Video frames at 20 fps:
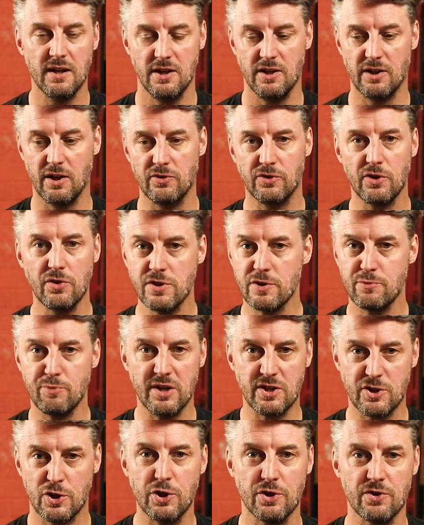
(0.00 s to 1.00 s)
you know, don't just
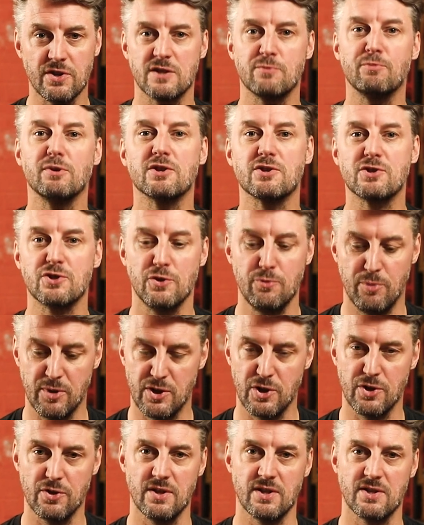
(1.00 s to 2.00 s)
be a tourist, be a super
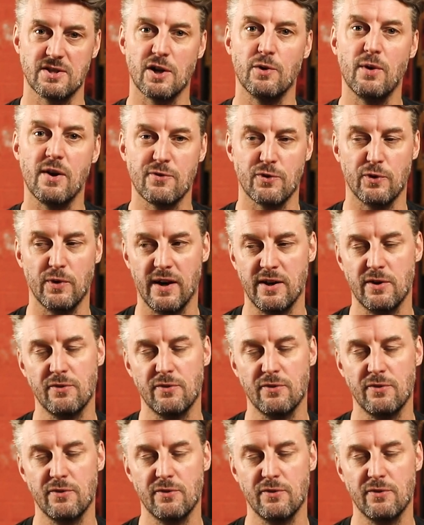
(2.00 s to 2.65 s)
tourist, go everywhere.